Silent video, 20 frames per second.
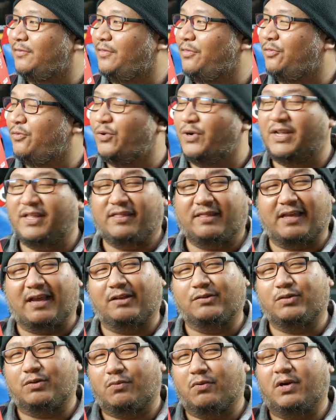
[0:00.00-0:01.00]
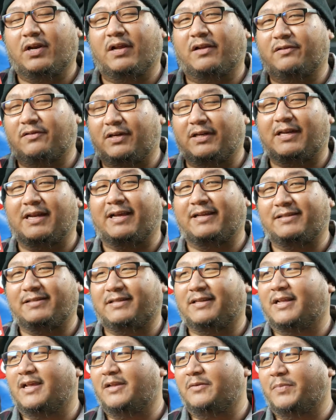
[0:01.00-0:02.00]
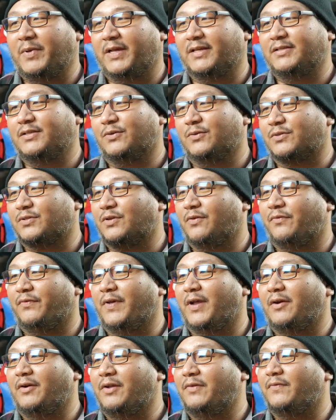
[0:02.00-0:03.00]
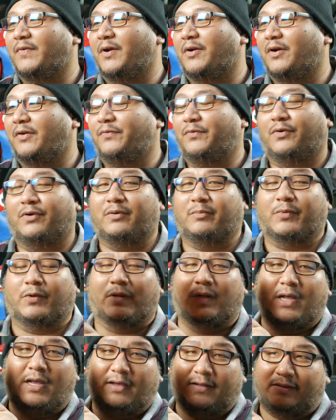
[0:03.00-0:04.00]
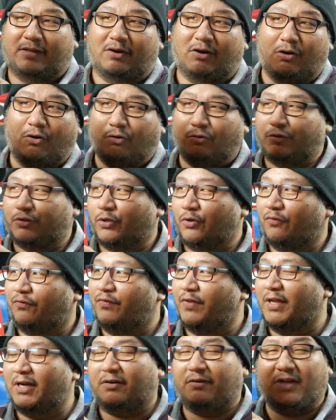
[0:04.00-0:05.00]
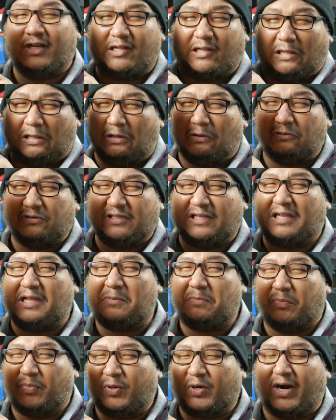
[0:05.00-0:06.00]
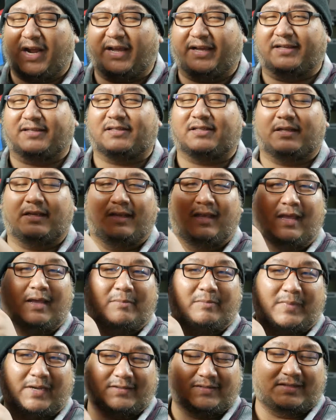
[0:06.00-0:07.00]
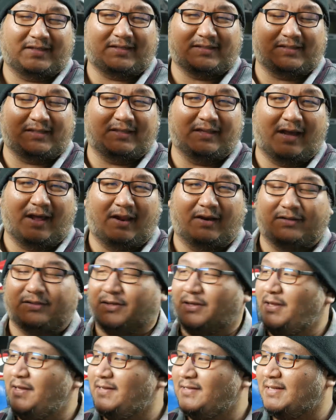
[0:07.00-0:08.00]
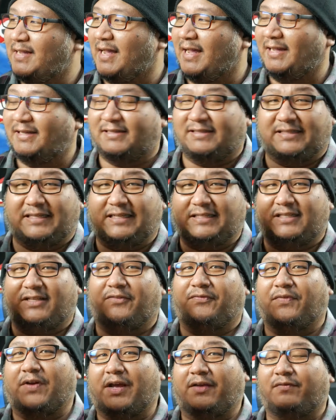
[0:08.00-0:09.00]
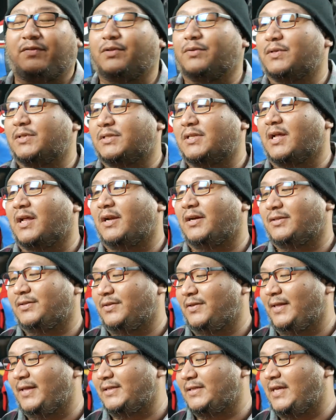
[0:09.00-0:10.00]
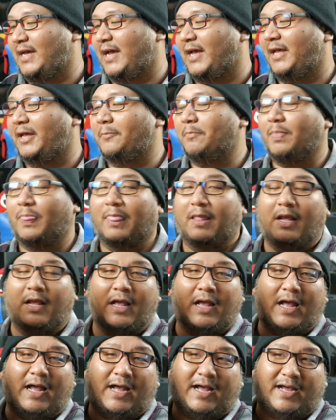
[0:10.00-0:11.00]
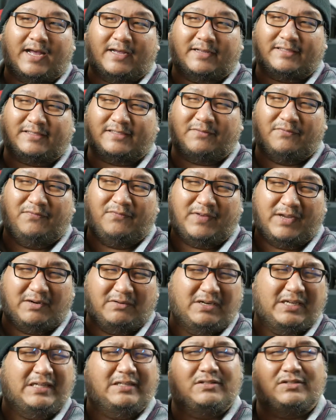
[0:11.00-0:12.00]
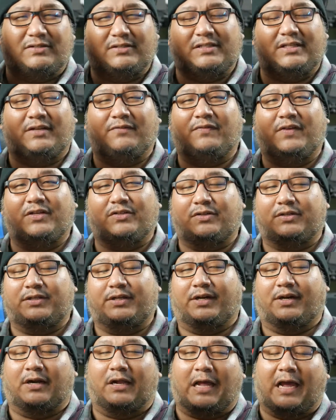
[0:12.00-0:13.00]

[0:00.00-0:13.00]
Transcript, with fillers: 3,199 pesos. So very, very affordable. They're also very closely priced about $60 on this guy, 65 US dollars on this guy. Uh, some very interesting features here.